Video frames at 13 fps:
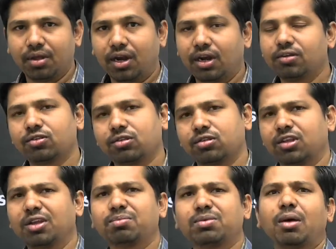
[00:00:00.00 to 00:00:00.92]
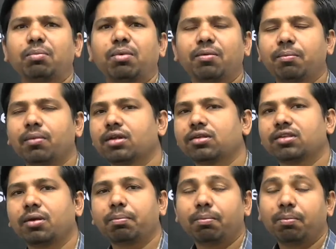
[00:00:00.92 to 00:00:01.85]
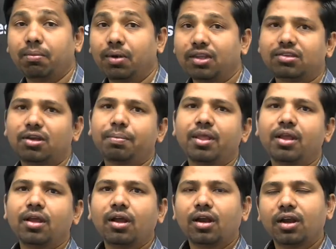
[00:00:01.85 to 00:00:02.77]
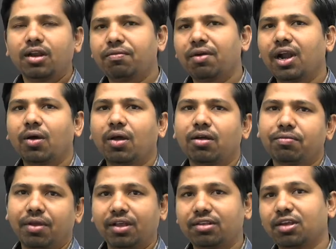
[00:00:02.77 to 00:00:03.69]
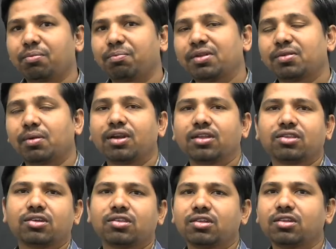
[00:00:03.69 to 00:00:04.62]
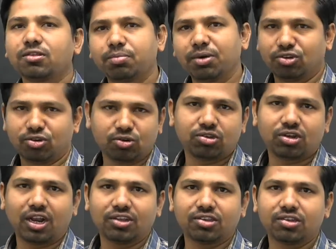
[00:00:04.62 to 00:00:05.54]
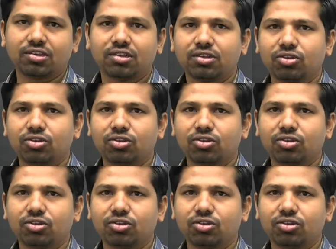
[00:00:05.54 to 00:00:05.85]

Right, same chapter sub plus some different level of examples we will discuss in these bridge course classes.